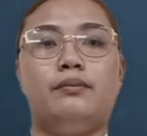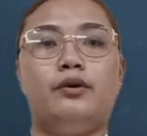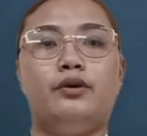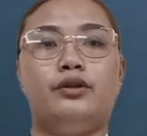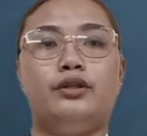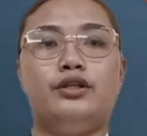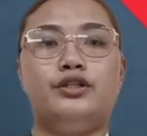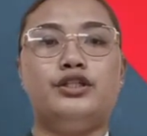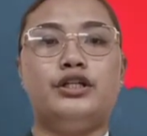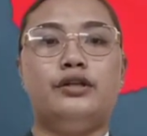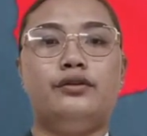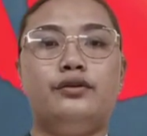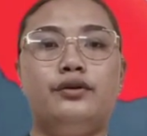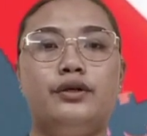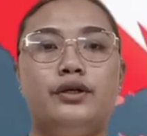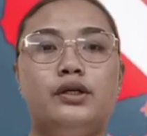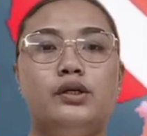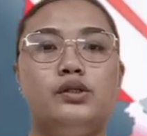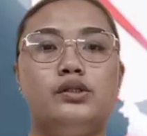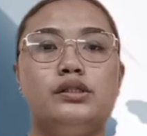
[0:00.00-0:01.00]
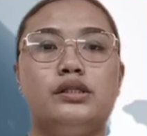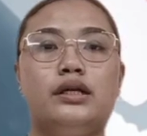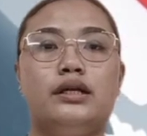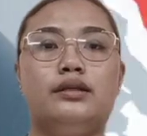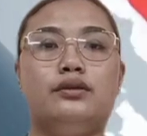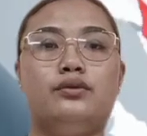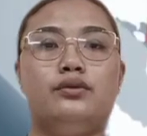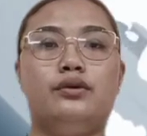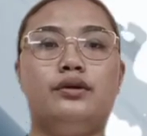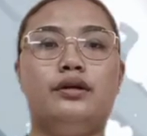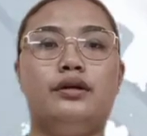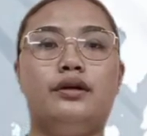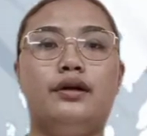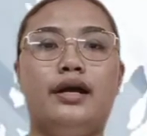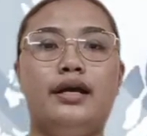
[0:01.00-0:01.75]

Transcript: about the gender roles and to the